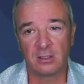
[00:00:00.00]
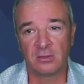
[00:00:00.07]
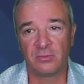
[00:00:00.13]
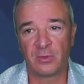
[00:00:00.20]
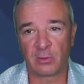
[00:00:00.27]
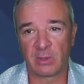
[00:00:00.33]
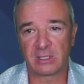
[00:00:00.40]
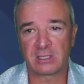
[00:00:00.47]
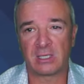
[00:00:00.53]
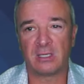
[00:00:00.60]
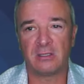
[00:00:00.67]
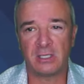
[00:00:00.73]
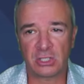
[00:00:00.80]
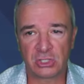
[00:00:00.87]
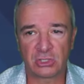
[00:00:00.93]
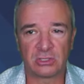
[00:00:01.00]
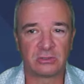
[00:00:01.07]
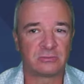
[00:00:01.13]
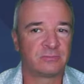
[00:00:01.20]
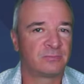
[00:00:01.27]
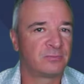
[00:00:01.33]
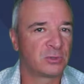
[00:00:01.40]
there is an
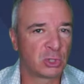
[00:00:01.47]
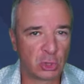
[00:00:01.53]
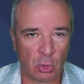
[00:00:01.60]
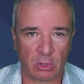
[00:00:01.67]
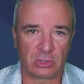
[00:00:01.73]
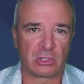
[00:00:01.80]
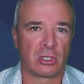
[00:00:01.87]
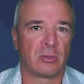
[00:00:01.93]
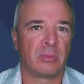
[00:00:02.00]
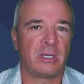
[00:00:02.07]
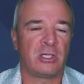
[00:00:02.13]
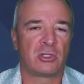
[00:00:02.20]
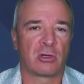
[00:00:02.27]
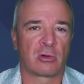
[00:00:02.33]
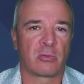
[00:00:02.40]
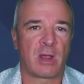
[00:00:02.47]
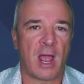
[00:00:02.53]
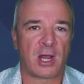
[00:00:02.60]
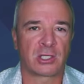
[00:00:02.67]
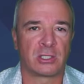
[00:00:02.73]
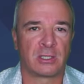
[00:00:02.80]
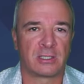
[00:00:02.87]
initial short-term knee-jerk
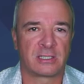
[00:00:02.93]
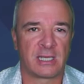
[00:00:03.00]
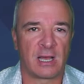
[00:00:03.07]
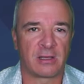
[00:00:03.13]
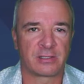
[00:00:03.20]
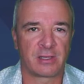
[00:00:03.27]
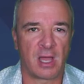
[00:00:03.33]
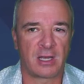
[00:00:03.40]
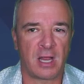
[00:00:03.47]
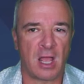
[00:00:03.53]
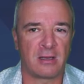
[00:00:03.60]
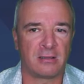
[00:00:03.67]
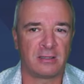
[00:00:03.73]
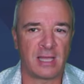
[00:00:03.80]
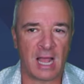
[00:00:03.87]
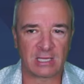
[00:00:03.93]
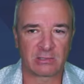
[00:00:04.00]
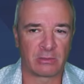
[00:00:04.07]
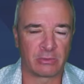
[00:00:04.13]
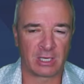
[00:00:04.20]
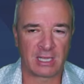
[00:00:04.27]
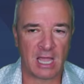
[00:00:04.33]
reaction to the south side, and that's
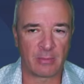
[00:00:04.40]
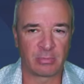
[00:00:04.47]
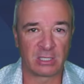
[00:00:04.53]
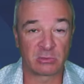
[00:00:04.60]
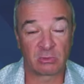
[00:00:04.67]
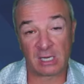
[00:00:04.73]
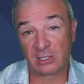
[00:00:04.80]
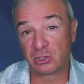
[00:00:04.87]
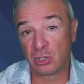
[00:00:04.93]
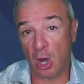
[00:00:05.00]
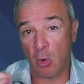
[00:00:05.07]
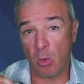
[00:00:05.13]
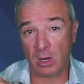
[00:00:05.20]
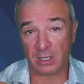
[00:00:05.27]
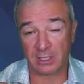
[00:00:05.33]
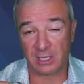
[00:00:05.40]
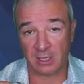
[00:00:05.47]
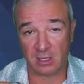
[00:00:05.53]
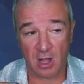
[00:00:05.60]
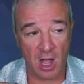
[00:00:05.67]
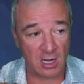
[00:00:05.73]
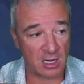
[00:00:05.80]
what I want to capitalize. What I don't want to get
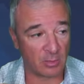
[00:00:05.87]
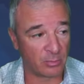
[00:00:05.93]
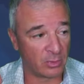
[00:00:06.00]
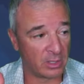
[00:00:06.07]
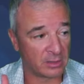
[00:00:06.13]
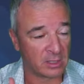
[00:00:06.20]
caught up with